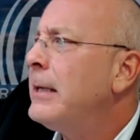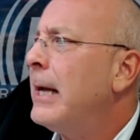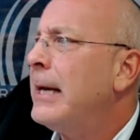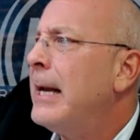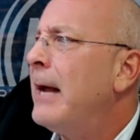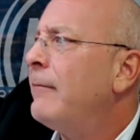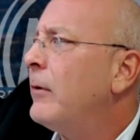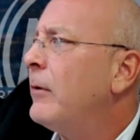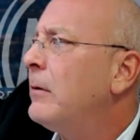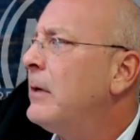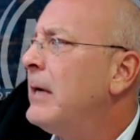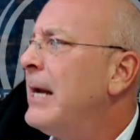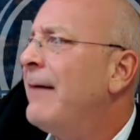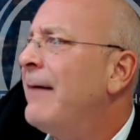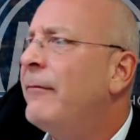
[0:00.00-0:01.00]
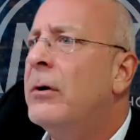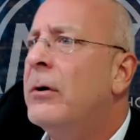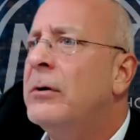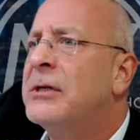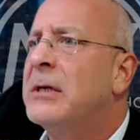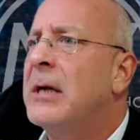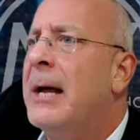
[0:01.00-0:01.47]
Yeah,
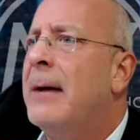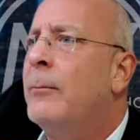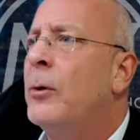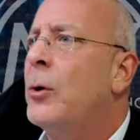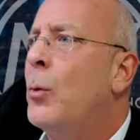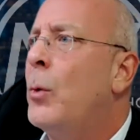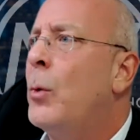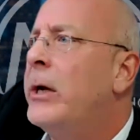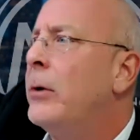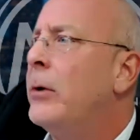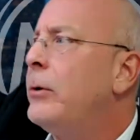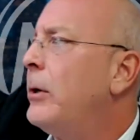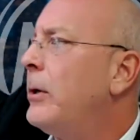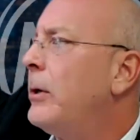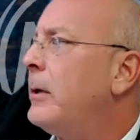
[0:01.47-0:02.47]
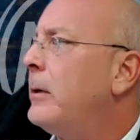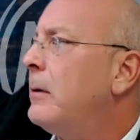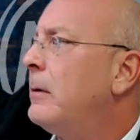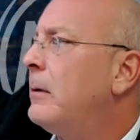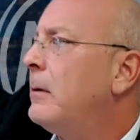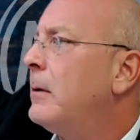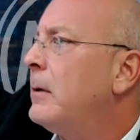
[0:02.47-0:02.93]
never slept with a window unit.
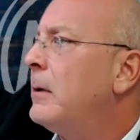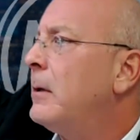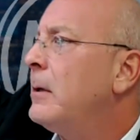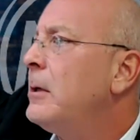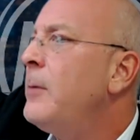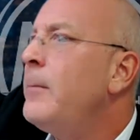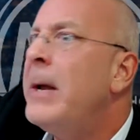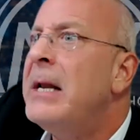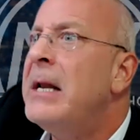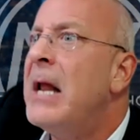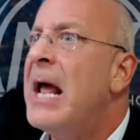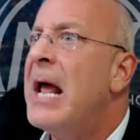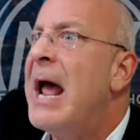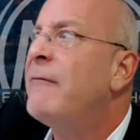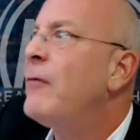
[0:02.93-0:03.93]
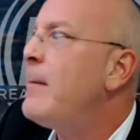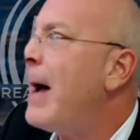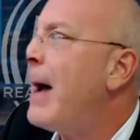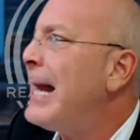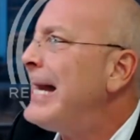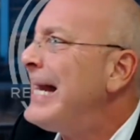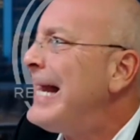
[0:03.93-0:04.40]
You mean
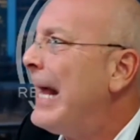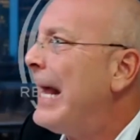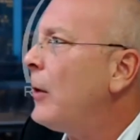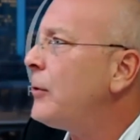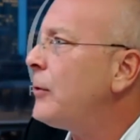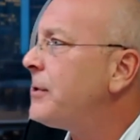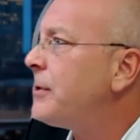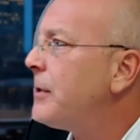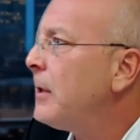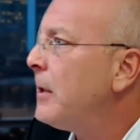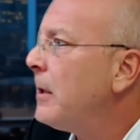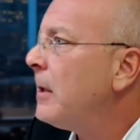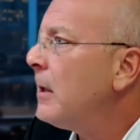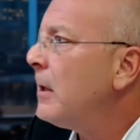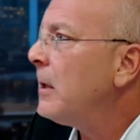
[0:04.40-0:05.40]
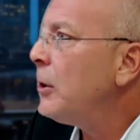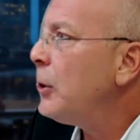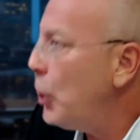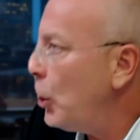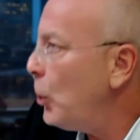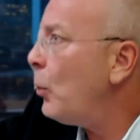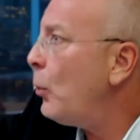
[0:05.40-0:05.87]
everybody else?
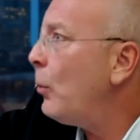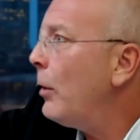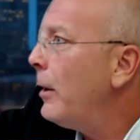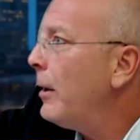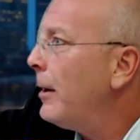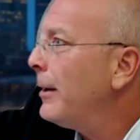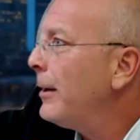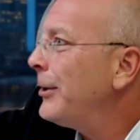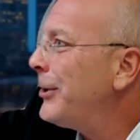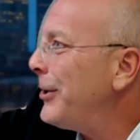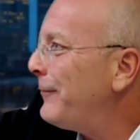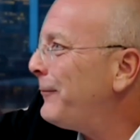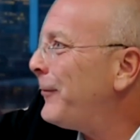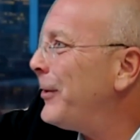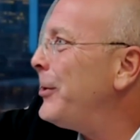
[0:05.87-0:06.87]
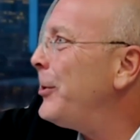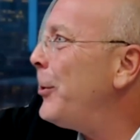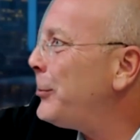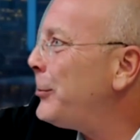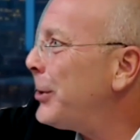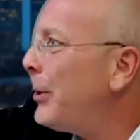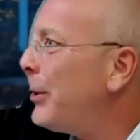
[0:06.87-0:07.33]
You? Good for
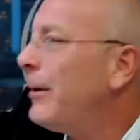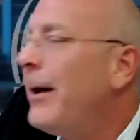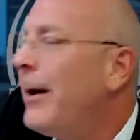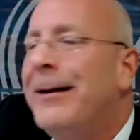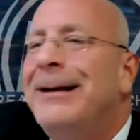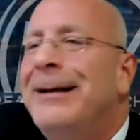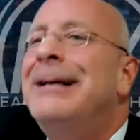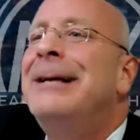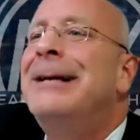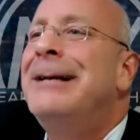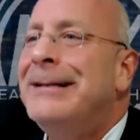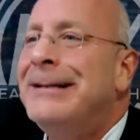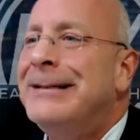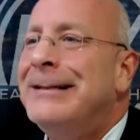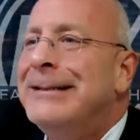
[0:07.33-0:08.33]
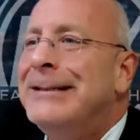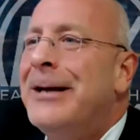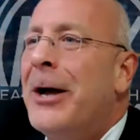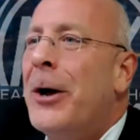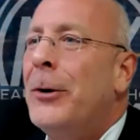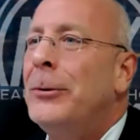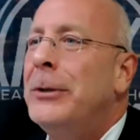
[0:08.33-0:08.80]
you too.
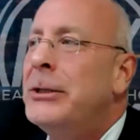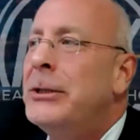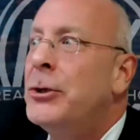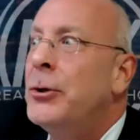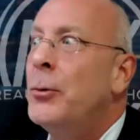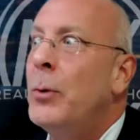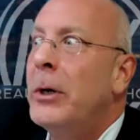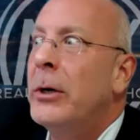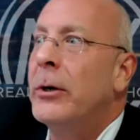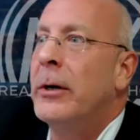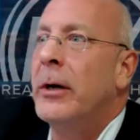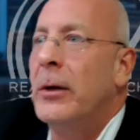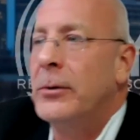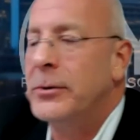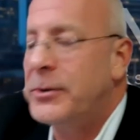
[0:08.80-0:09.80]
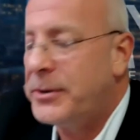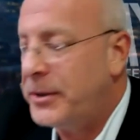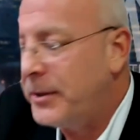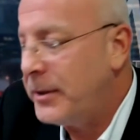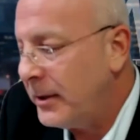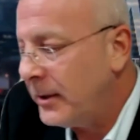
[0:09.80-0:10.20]
Only 2 weirdos.